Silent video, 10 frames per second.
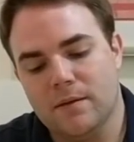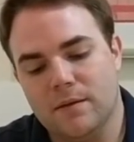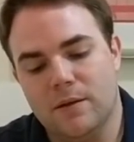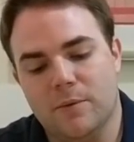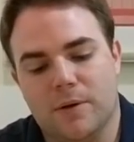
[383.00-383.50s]

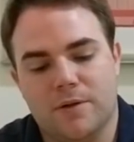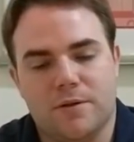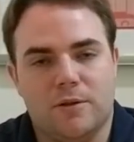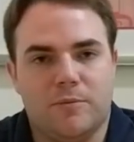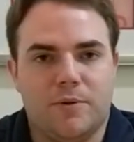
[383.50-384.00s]
newer
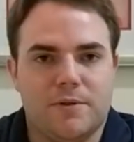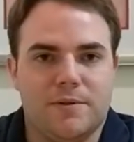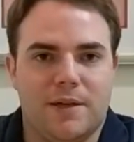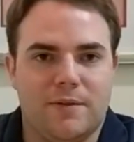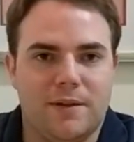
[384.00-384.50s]
controller ports are
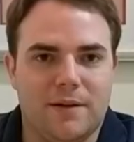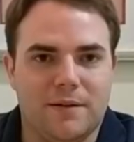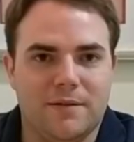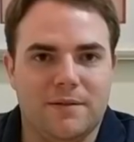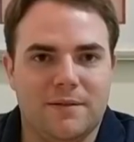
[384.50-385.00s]
down
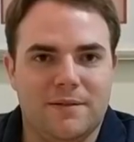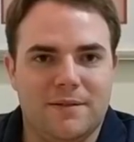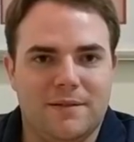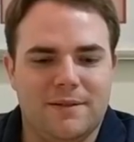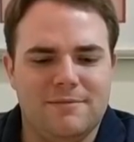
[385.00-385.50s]
there.
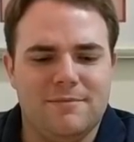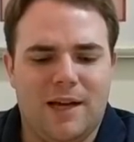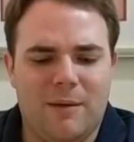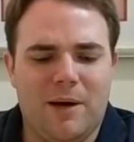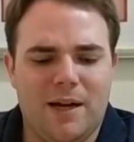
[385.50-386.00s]

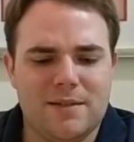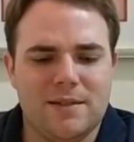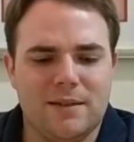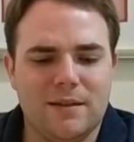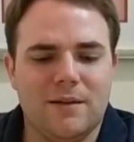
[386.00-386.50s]
I'm honestly a
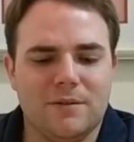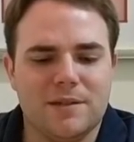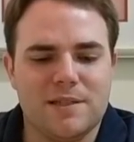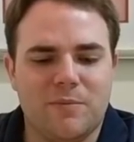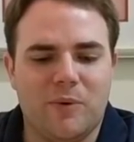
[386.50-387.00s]
little
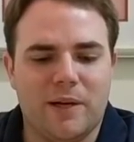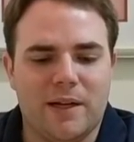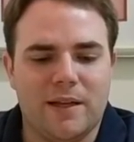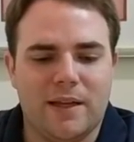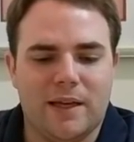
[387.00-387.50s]
disappointed
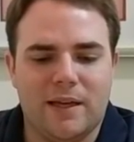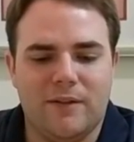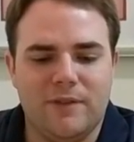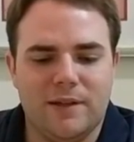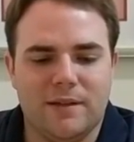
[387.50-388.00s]
in that. I
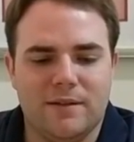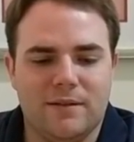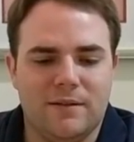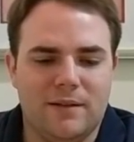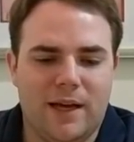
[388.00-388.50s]
feel like
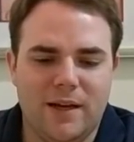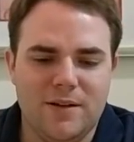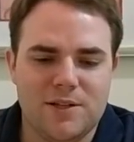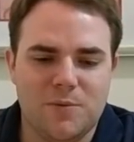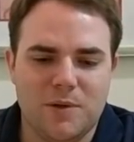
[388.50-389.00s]
I could have
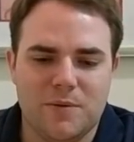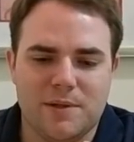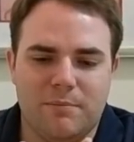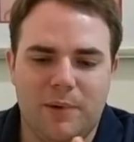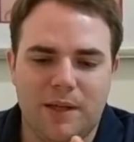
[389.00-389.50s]
sworn there was a
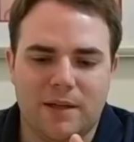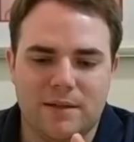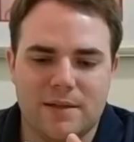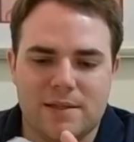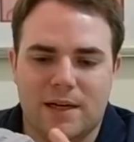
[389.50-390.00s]
button on
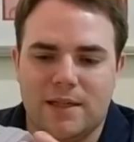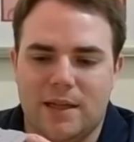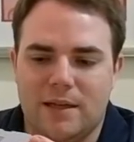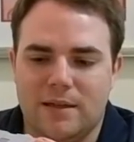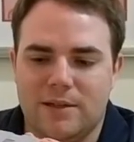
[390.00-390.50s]
the side
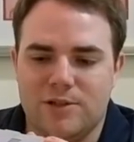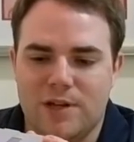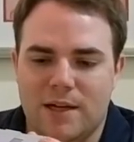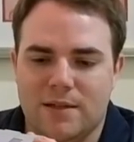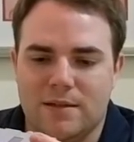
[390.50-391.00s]
that
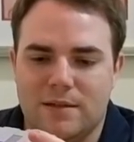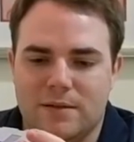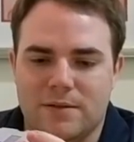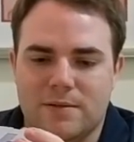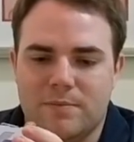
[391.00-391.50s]
ejected
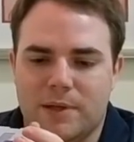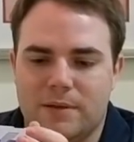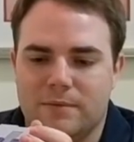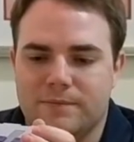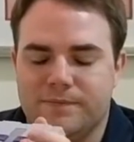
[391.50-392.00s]
those, but
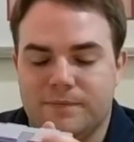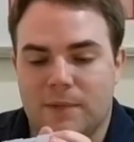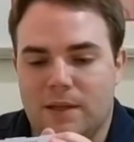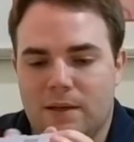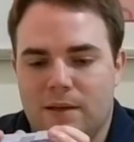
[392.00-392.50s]

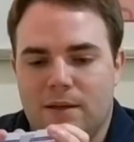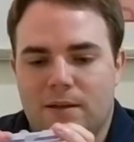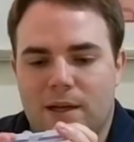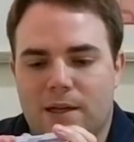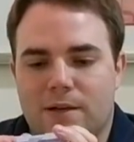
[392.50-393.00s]

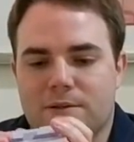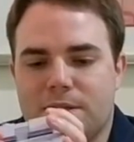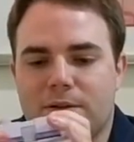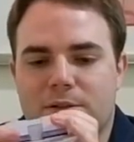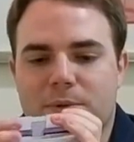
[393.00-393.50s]
not a huge
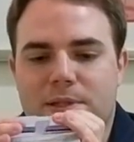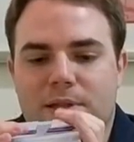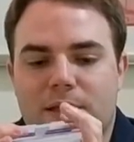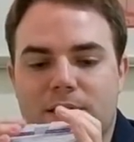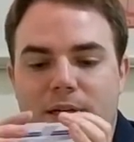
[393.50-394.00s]
deal. It's what's on
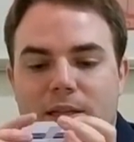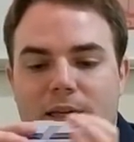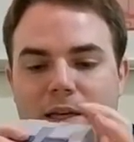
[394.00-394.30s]
the inside that